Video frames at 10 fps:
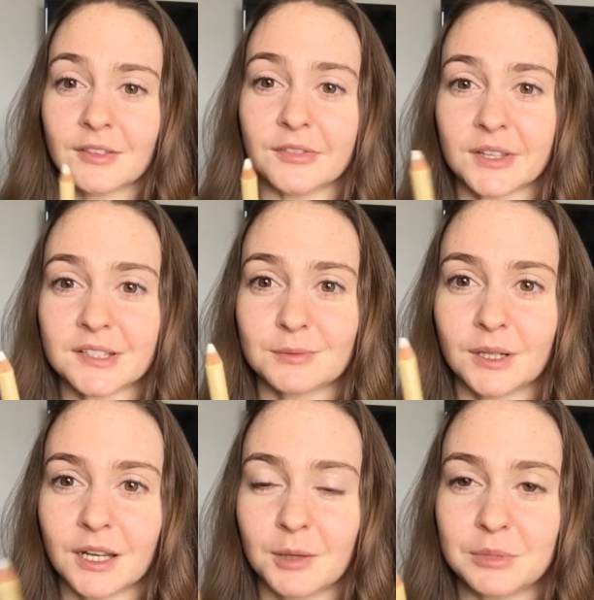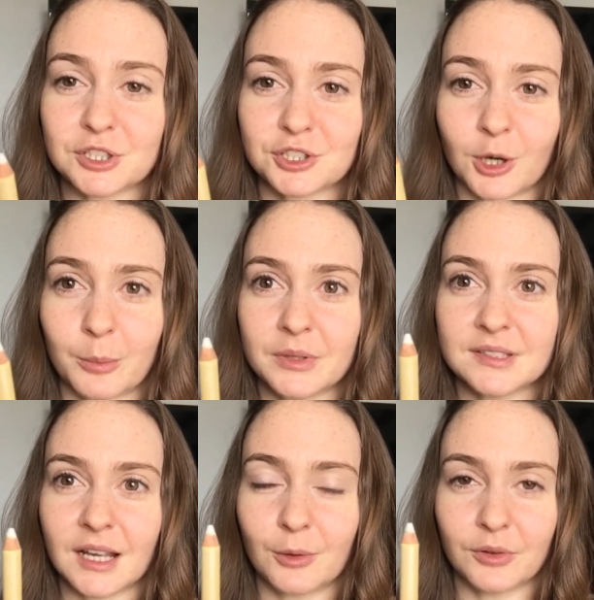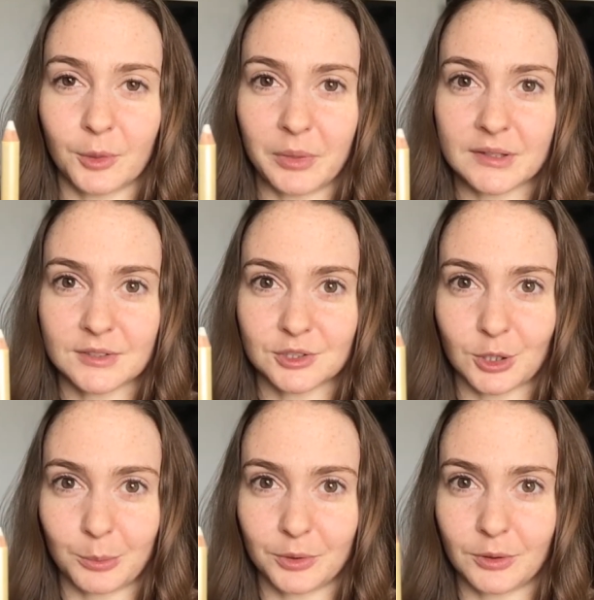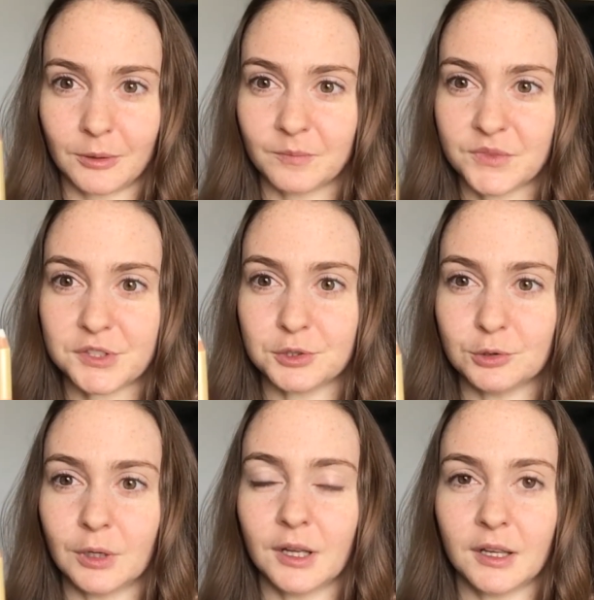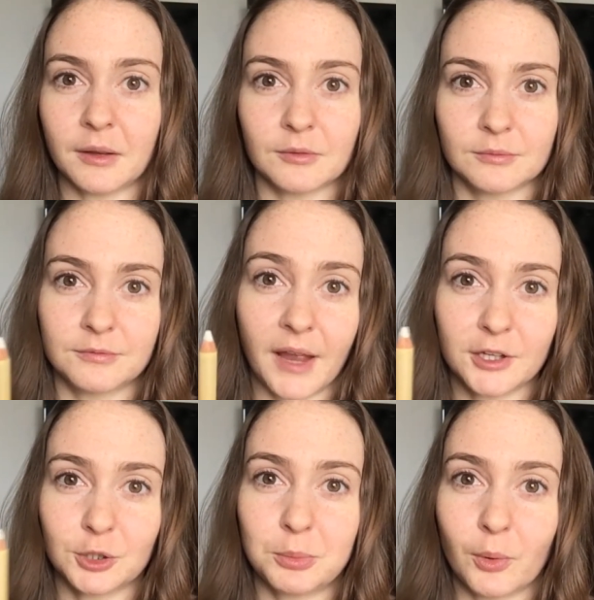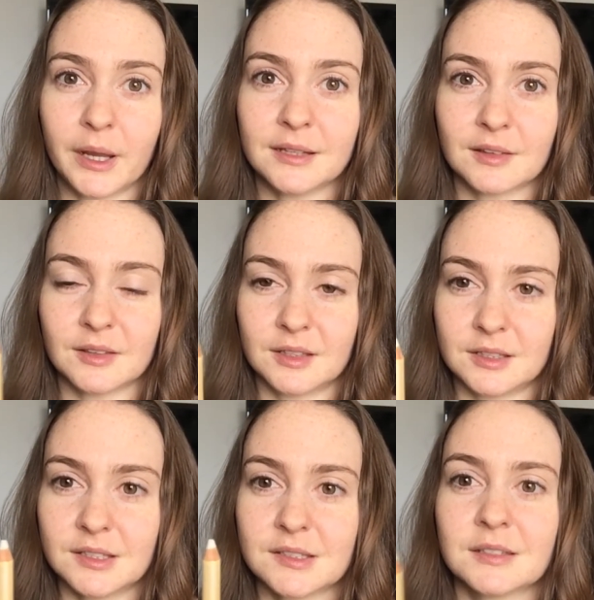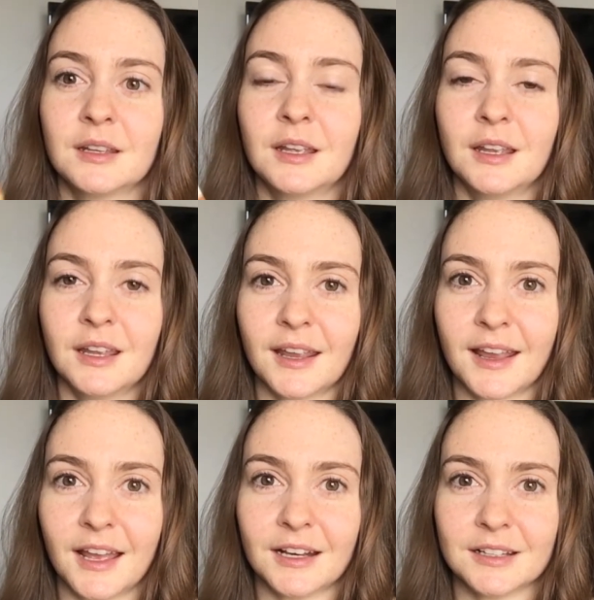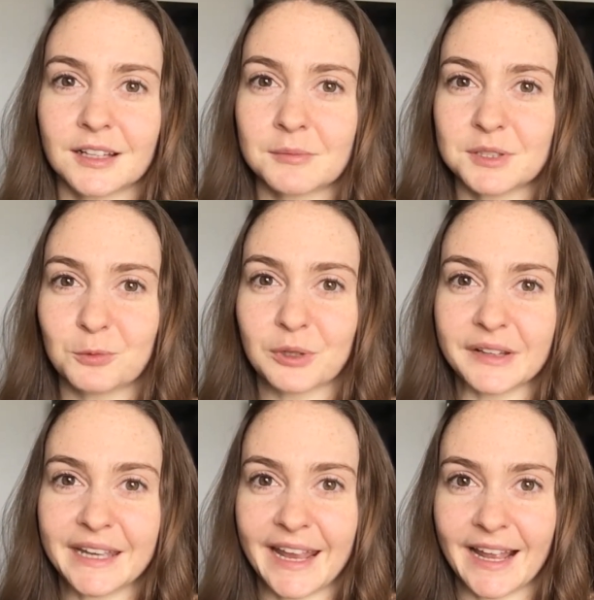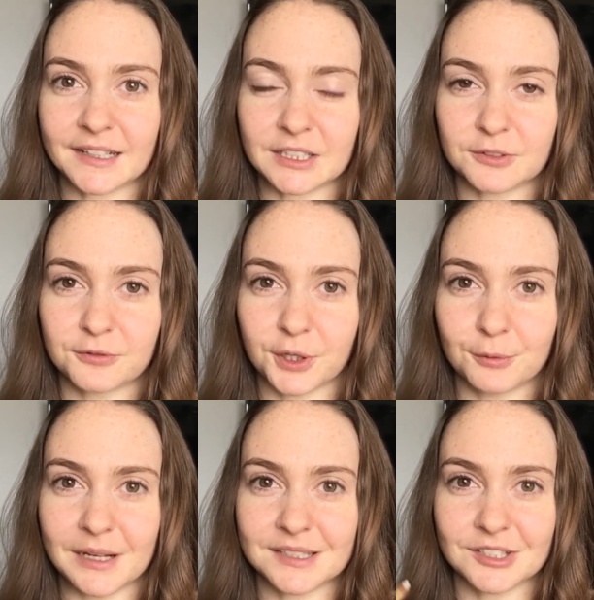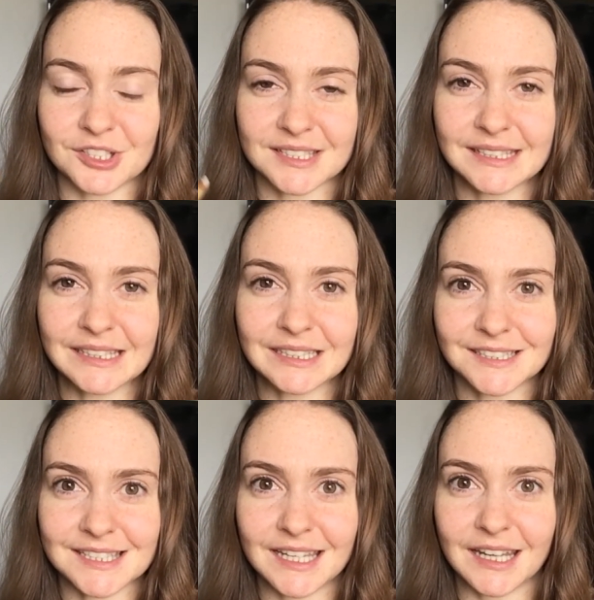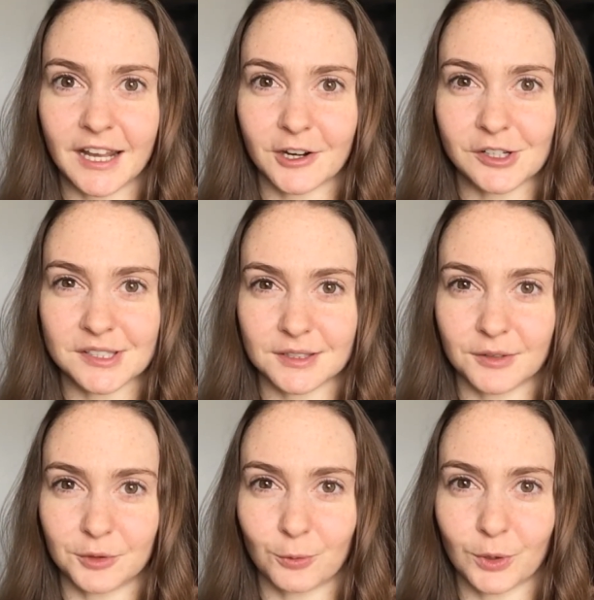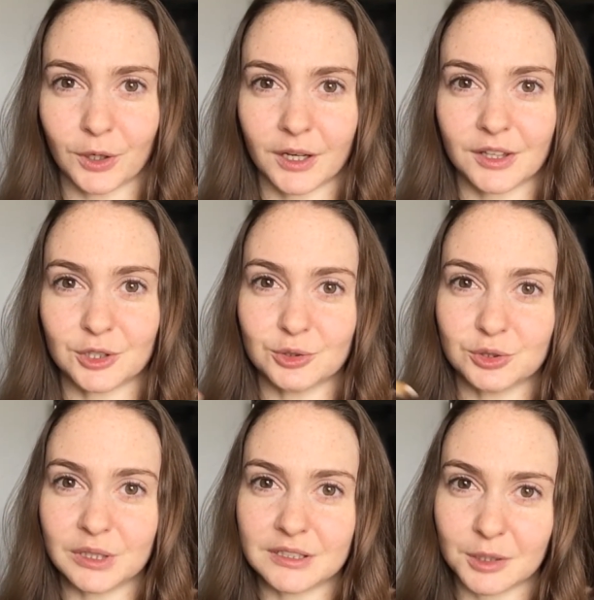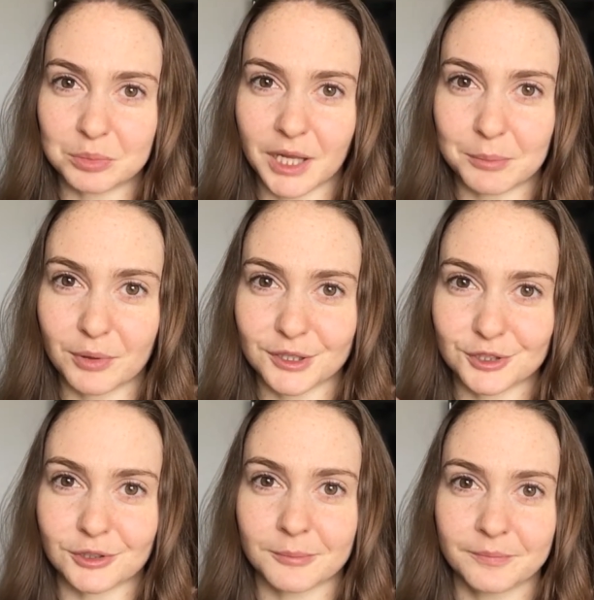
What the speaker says: This one can be sharpened down with a pencil sharpener to a finer point than this, and it comes in really handy for erasing just little teeny areas of your work that you do need to apply pressure.